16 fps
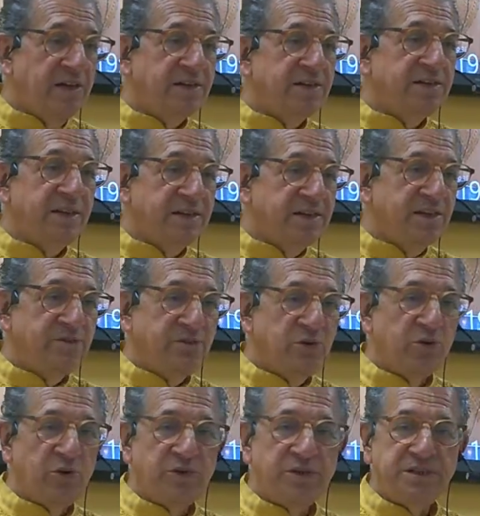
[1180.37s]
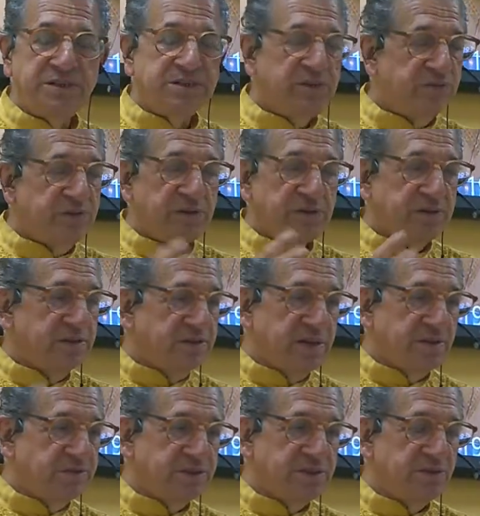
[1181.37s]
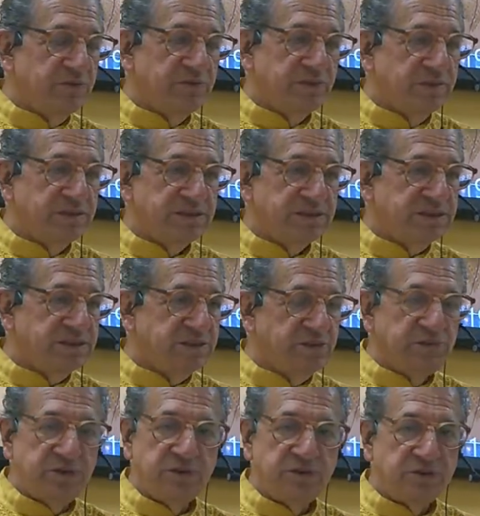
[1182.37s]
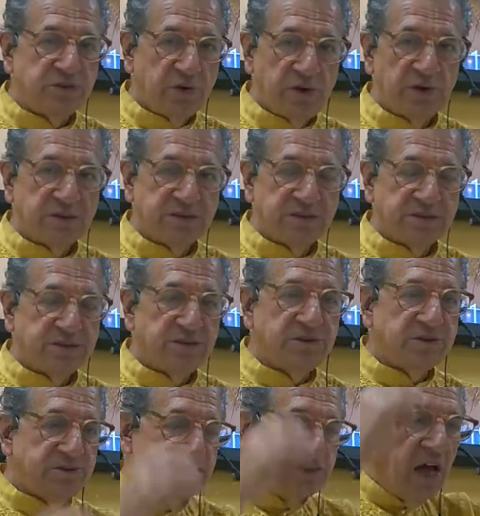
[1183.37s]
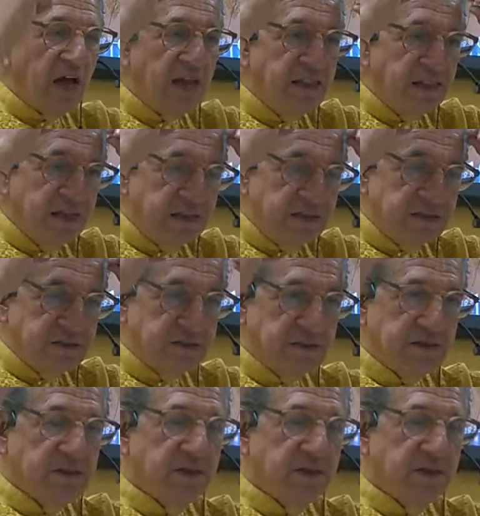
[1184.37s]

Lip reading: and they give you all these different types of severe drugs to dilate